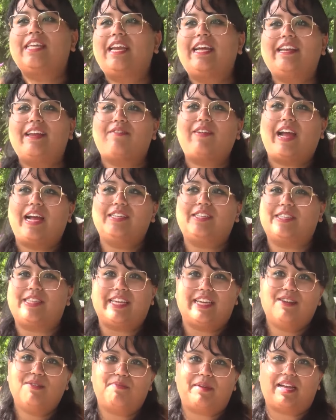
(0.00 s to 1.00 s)
that I never had to
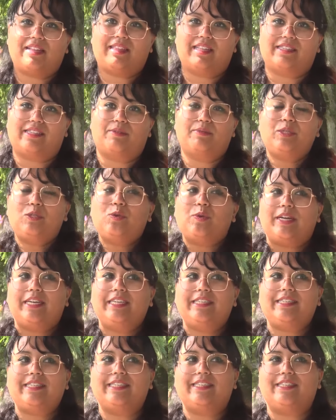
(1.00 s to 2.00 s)
think about this. I was
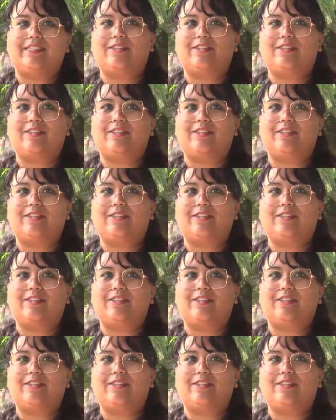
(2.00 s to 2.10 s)
26